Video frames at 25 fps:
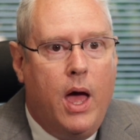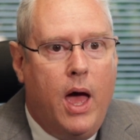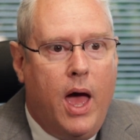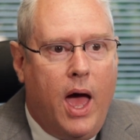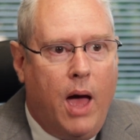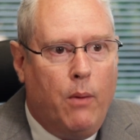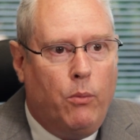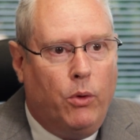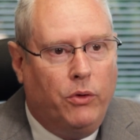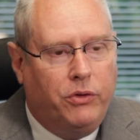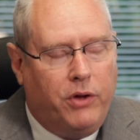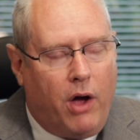
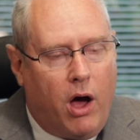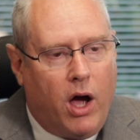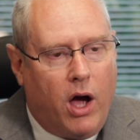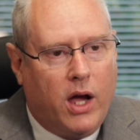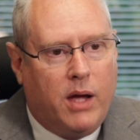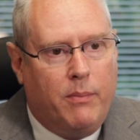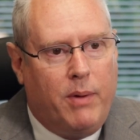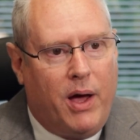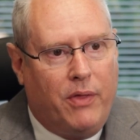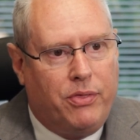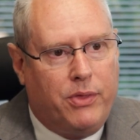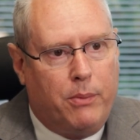and we'll talk
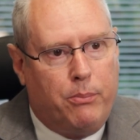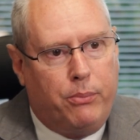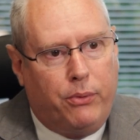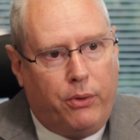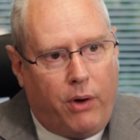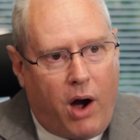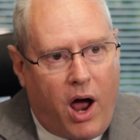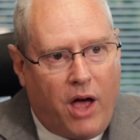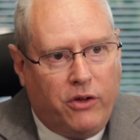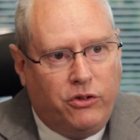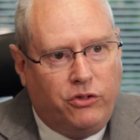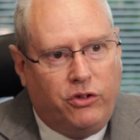about the
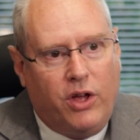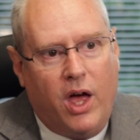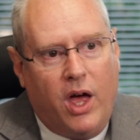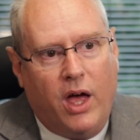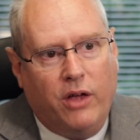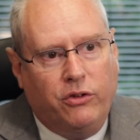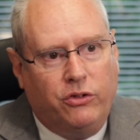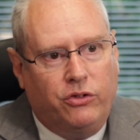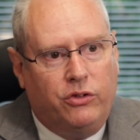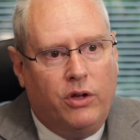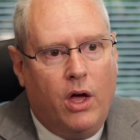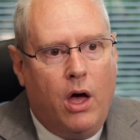
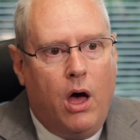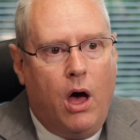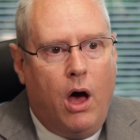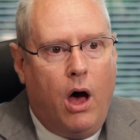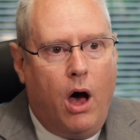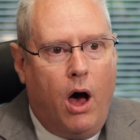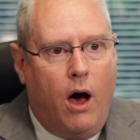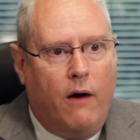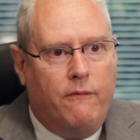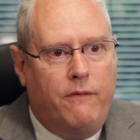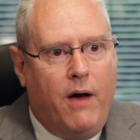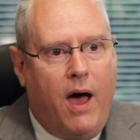process
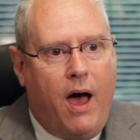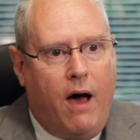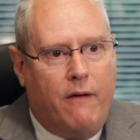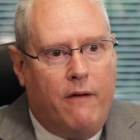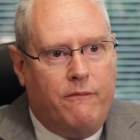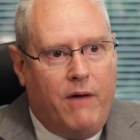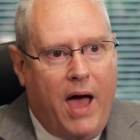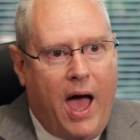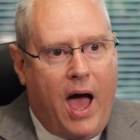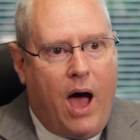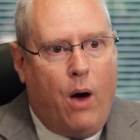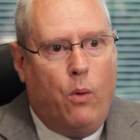of
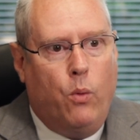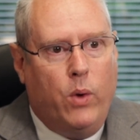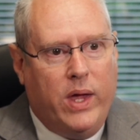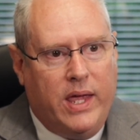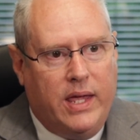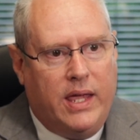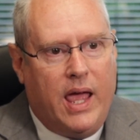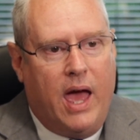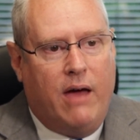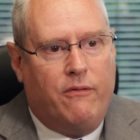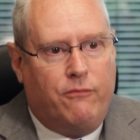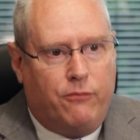how we
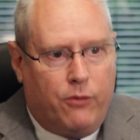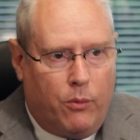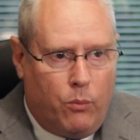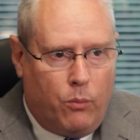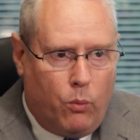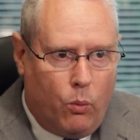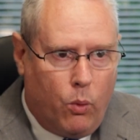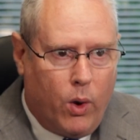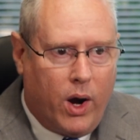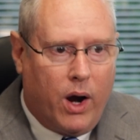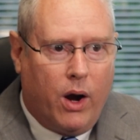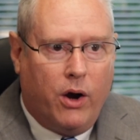get from
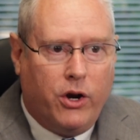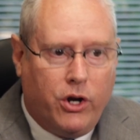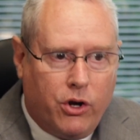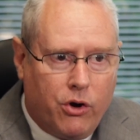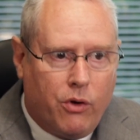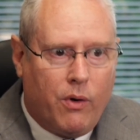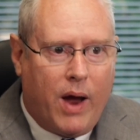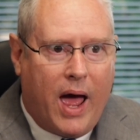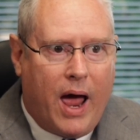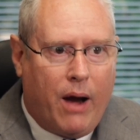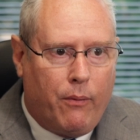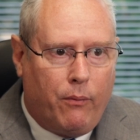where
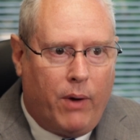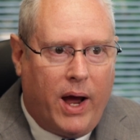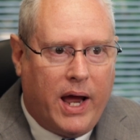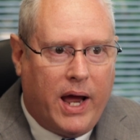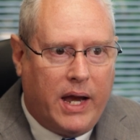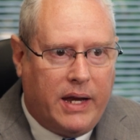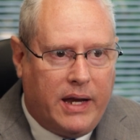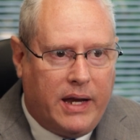you're at right